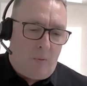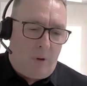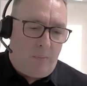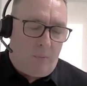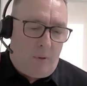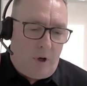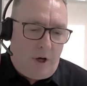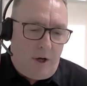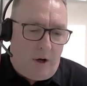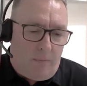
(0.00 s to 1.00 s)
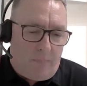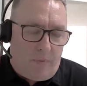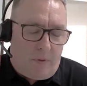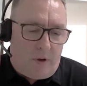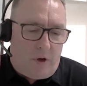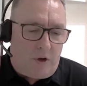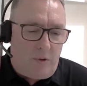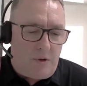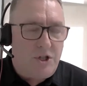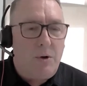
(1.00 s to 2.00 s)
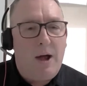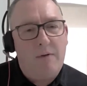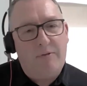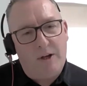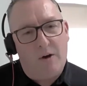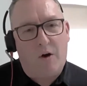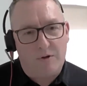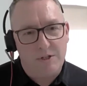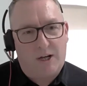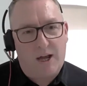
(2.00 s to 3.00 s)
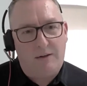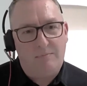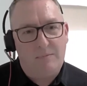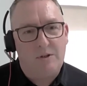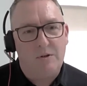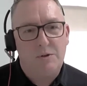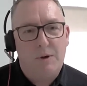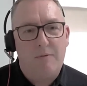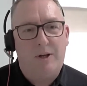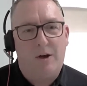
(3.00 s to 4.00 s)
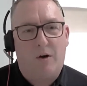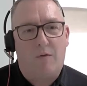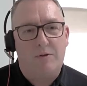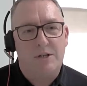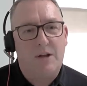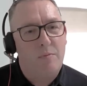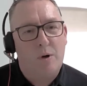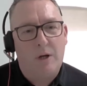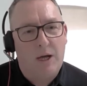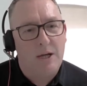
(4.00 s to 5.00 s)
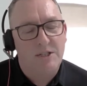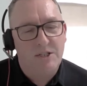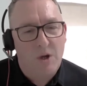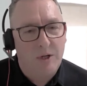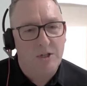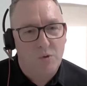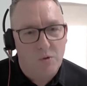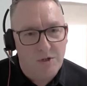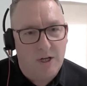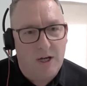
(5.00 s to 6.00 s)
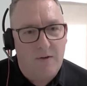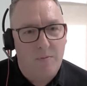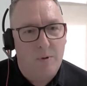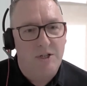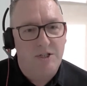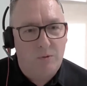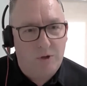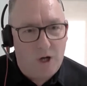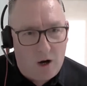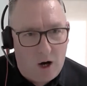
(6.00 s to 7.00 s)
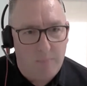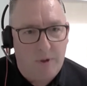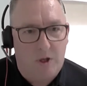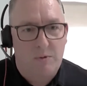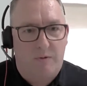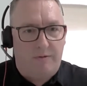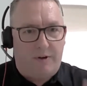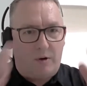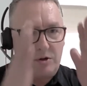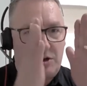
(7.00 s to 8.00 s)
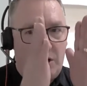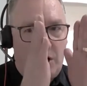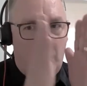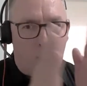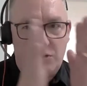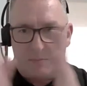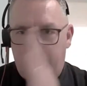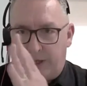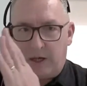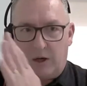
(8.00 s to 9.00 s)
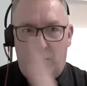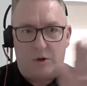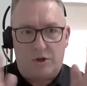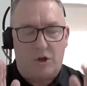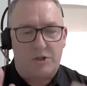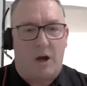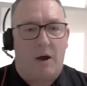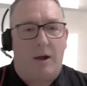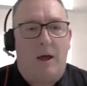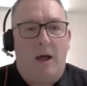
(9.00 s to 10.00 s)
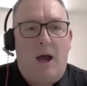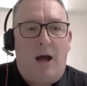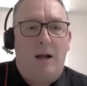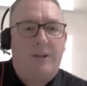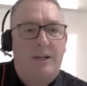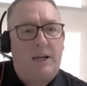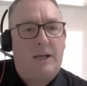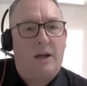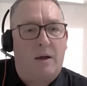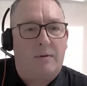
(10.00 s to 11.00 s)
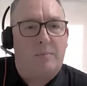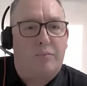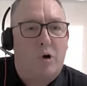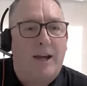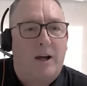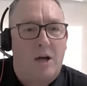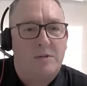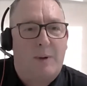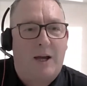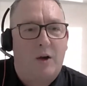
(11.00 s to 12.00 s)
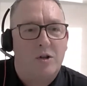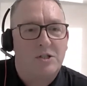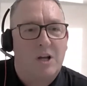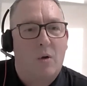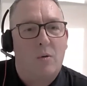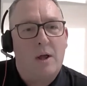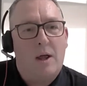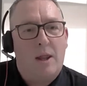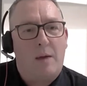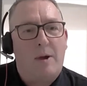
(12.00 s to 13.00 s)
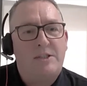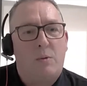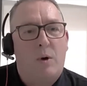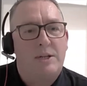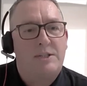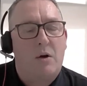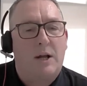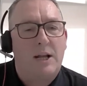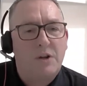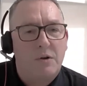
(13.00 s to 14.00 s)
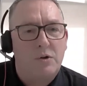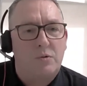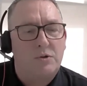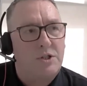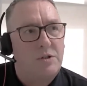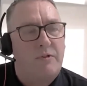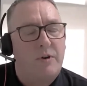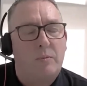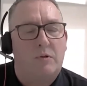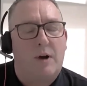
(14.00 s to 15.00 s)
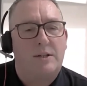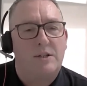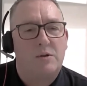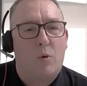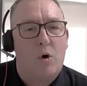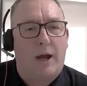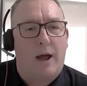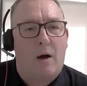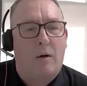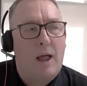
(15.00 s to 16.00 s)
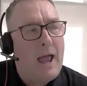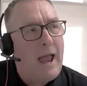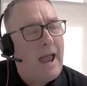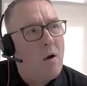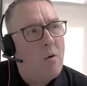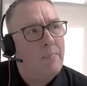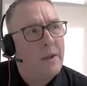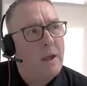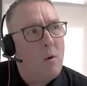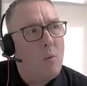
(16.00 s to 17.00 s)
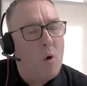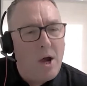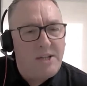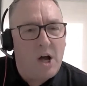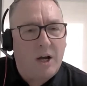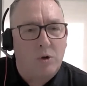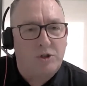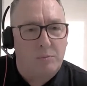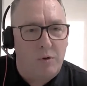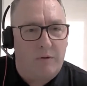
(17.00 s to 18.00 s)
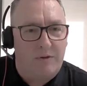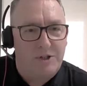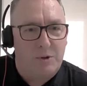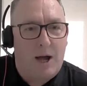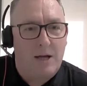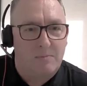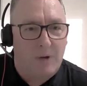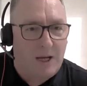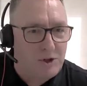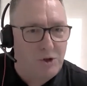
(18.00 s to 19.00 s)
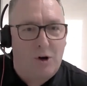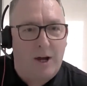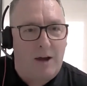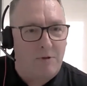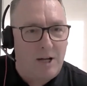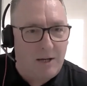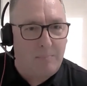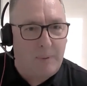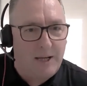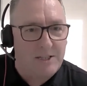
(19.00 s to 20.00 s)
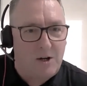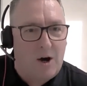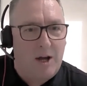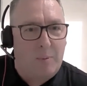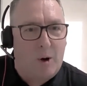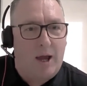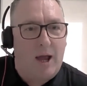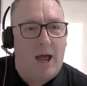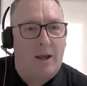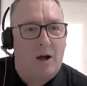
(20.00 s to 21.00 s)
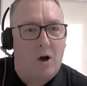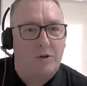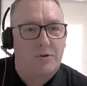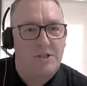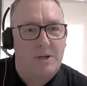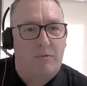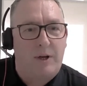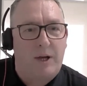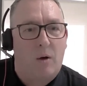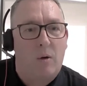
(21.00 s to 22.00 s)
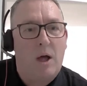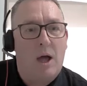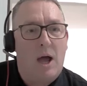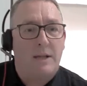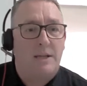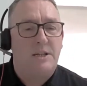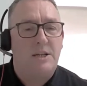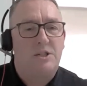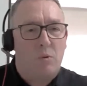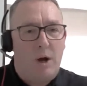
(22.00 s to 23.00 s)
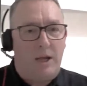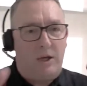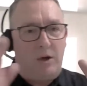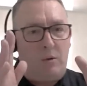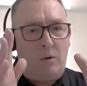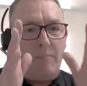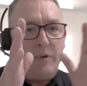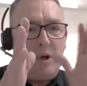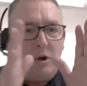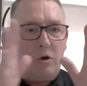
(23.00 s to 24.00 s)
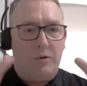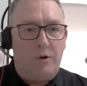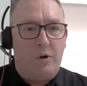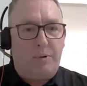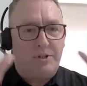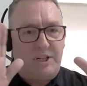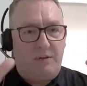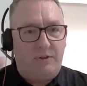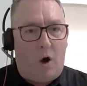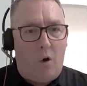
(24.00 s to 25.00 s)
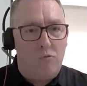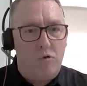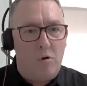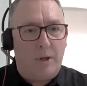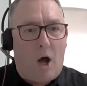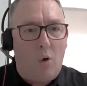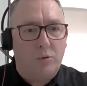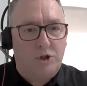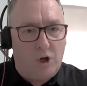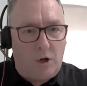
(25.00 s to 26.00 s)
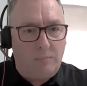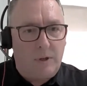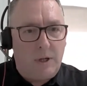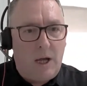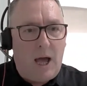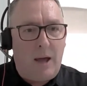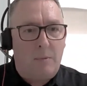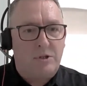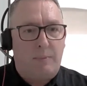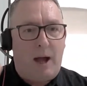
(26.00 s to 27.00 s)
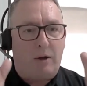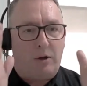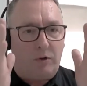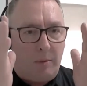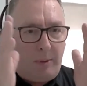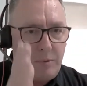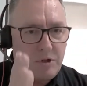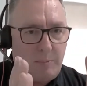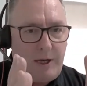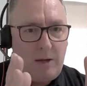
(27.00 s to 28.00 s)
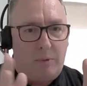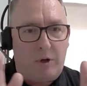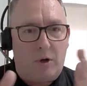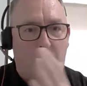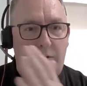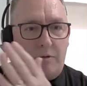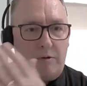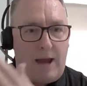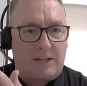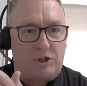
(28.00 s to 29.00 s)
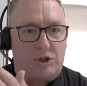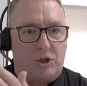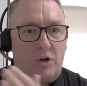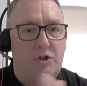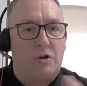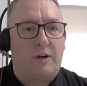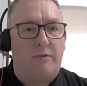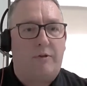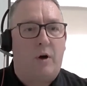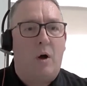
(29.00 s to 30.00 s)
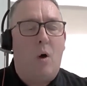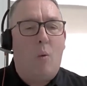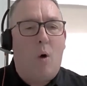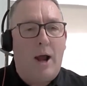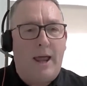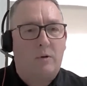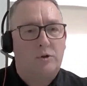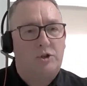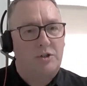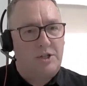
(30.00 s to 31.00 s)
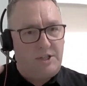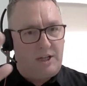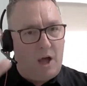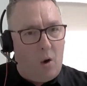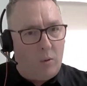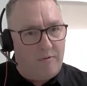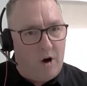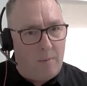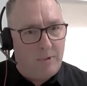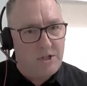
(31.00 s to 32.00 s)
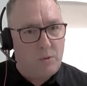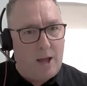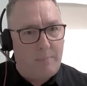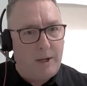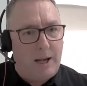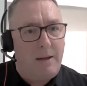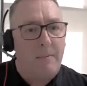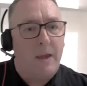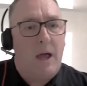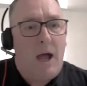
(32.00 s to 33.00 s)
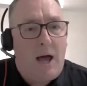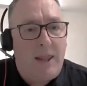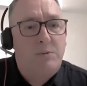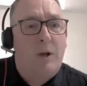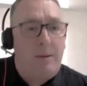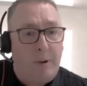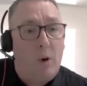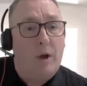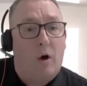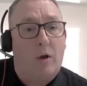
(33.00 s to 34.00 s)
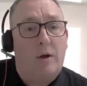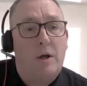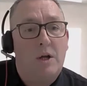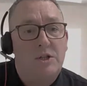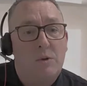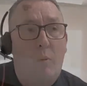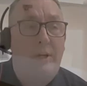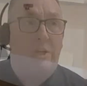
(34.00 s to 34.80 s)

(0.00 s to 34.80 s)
we, we were looking at you could do a two hour video conference, okay? You do a two hour video conference and everybody, it's so exhausting and everybody's so tired because we're very focused on who's speaking and who the shots are going. And I think the uh, the bright guys back in Oslo, they basically went and said, okay, let's go and talk to some film directors and work out how, why is it I can watch a movie for two hours and enjoy it and really be excited by it and I can't do the same with video? And they said it's the way that you you you perceive the whole room and the whole shot and that was about you've got the people speaking, but you're looking for reaction shots, you're looking for wide angle shots to see the whole environment that's all happening that, And that's what they build it on. So what